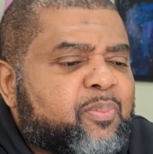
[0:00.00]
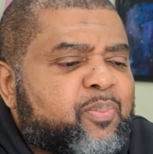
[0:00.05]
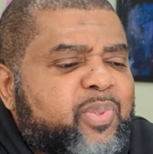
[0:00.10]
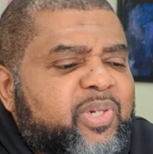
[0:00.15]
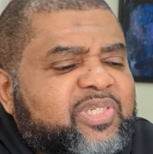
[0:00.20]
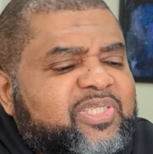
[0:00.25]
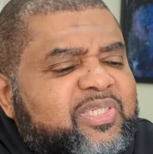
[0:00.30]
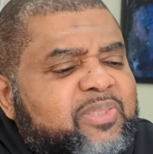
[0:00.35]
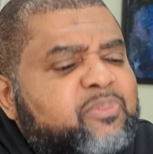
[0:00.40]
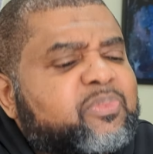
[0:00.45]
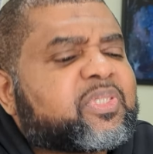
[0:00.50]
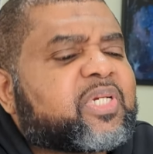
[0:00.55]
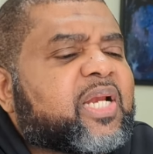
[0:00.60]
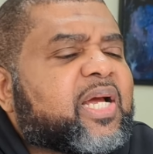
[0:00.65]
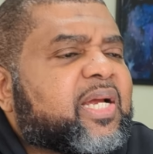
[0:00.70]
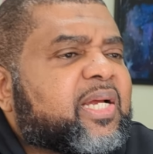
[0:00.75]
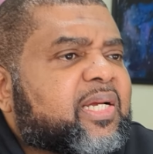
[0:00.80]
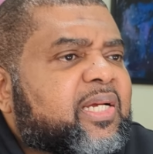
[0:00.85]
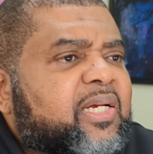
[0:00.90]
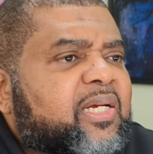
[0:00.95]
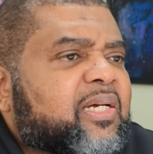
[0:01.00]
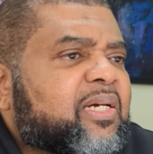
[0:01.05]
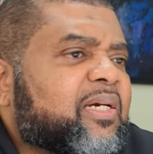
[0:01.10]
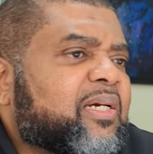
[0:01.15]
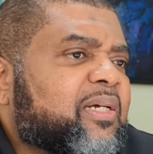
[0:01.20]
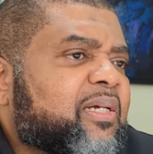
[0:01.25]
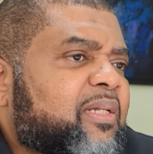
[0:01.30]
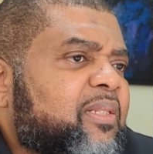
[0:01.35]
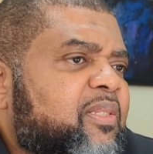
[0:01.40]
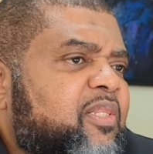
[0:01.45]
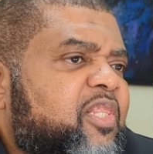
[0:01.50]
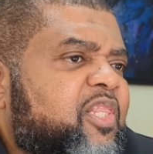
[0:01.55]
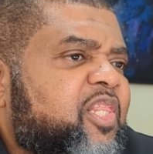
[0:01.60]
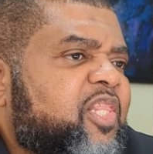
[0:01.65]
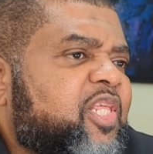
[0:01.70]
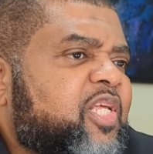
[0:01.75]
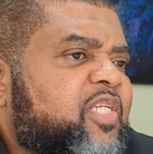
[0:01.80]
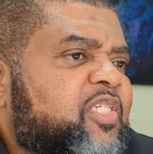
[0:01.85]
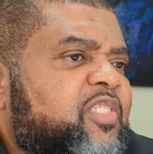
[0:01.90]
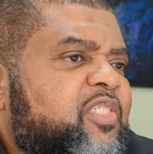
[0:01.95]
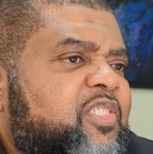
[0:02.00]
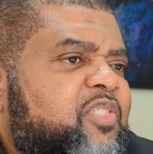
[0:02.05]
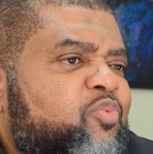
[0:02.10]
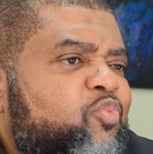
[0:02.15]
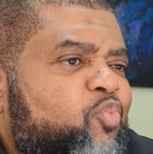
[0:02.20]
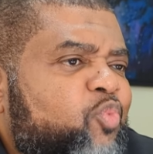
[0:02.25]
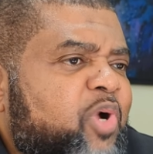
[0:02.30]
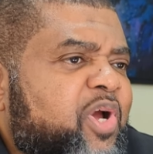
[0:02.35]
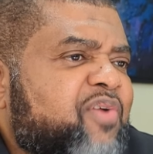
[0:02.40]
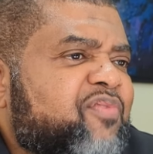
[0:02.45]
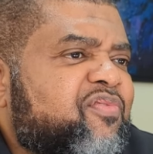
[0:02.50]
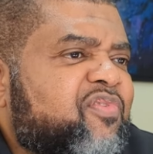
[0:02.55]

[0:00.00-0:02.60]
But it seems like this wave